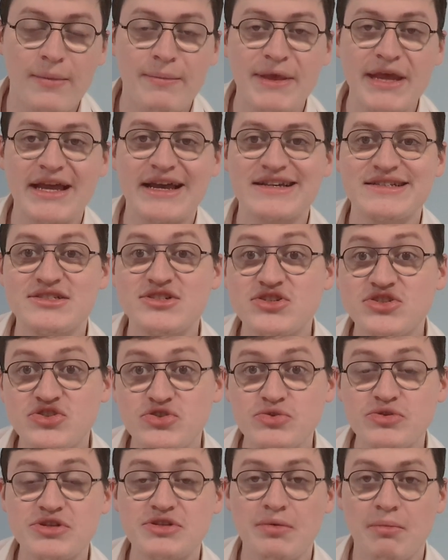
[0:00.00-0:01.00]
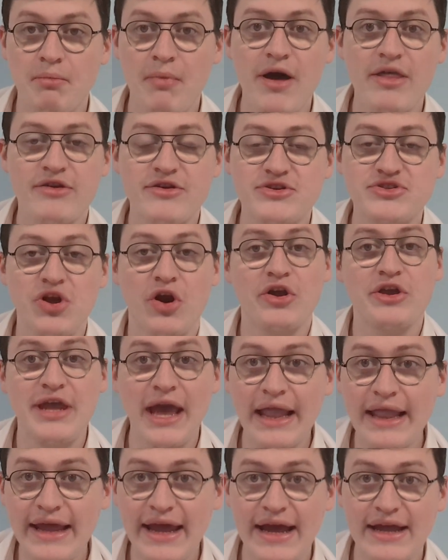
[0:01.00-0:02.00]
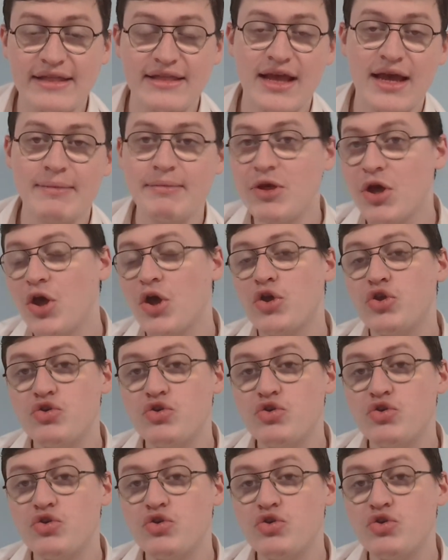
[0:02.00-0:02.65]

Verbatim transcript: because their Jewish mothers are yelling at them,